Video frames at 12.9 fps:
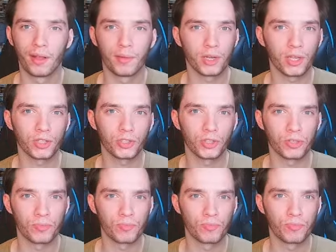I'm not
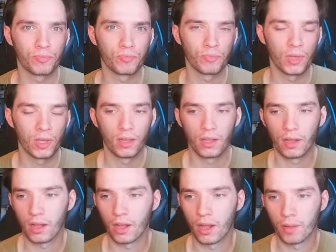sure.
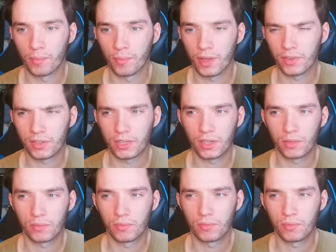Um, I heard it.